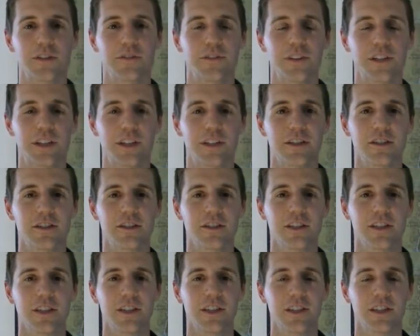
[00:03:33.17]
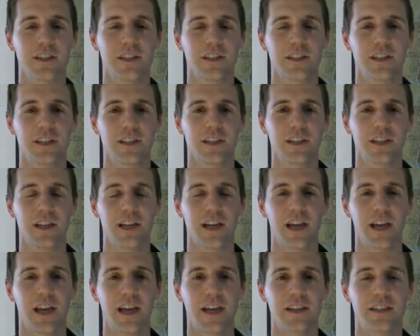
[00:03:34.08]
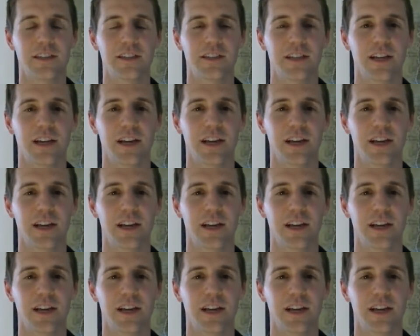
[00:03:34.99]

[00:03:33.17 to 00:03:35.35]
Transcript: fingers, and